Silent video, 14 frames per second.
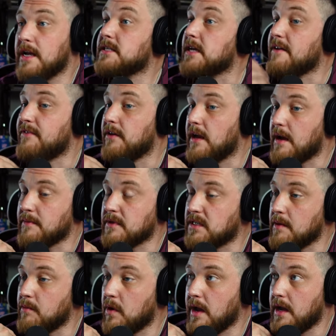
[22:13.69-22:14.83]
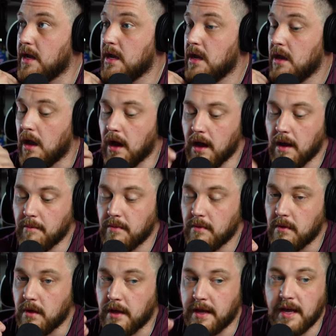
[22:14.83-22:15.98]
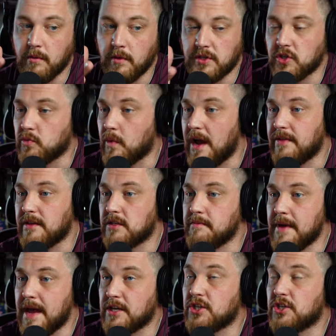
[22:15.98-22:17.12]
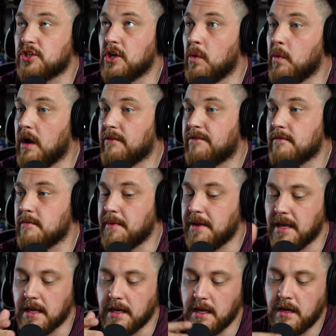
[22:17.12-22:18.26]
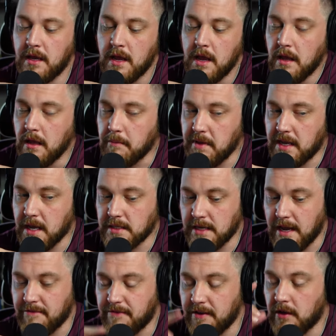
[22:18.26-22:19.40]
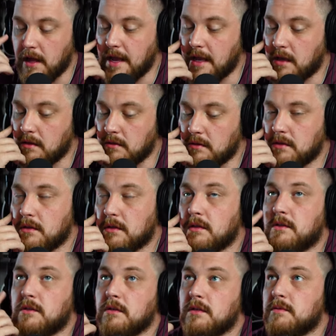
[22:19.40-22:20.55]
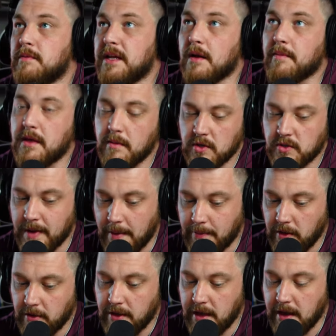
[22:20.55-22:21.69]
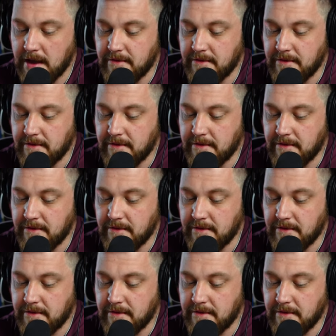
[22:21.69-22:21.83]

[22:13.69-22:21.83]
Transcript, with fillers: Cause I feel like I'm the same way. Um, again, which is why this meshed so well from the beginning, because I feel like this may not be the most popular thing.